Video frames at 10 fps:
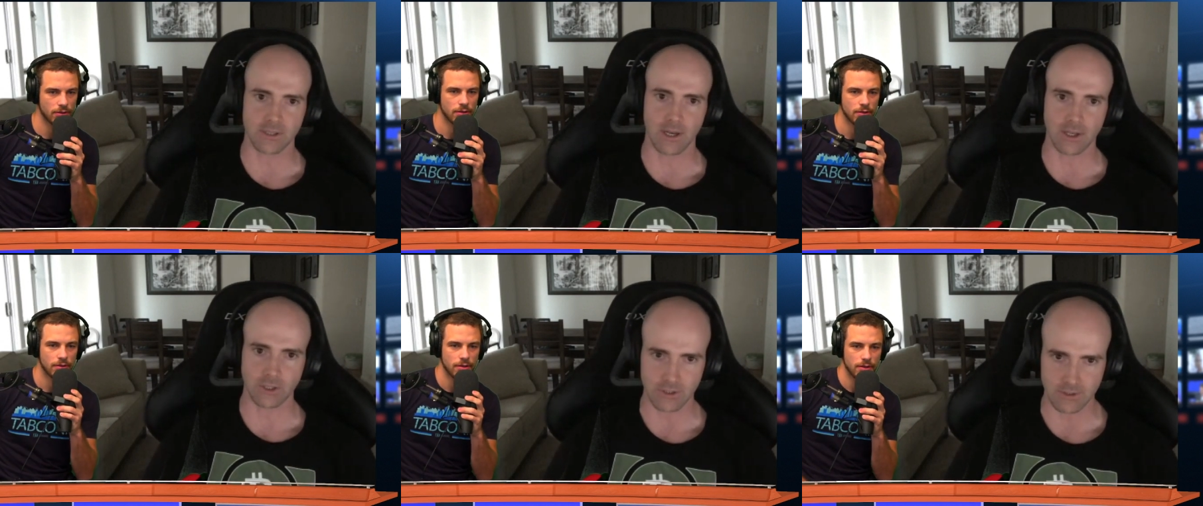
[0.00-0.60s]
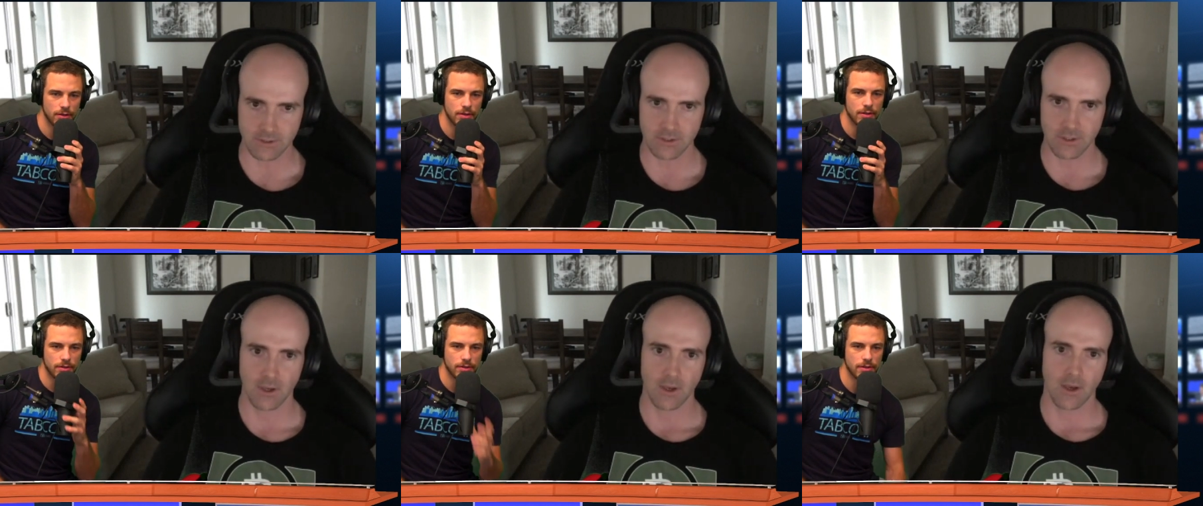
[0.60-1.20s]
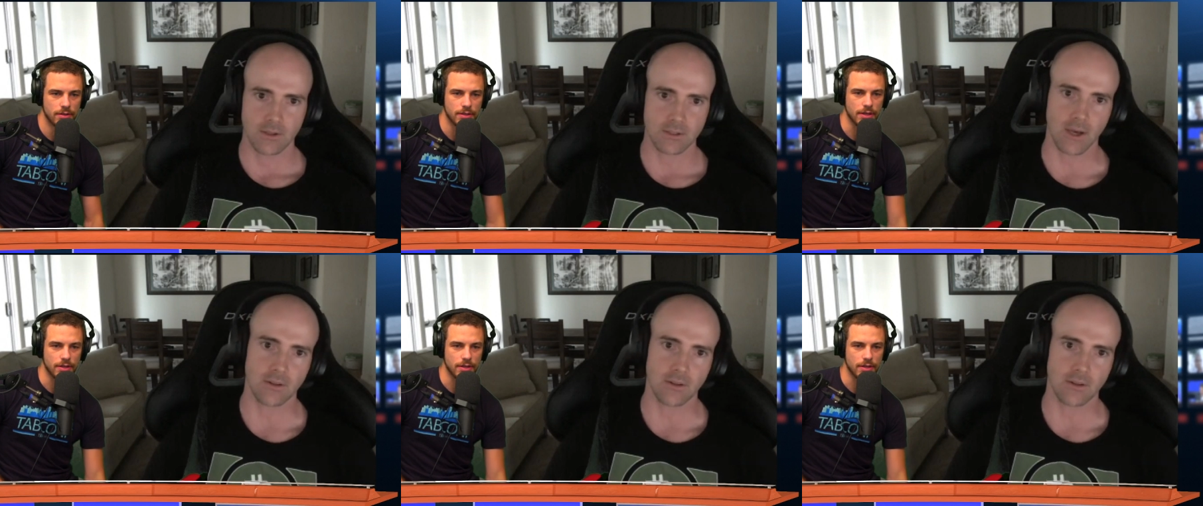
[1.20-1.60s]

Speaker 1: connections yeah.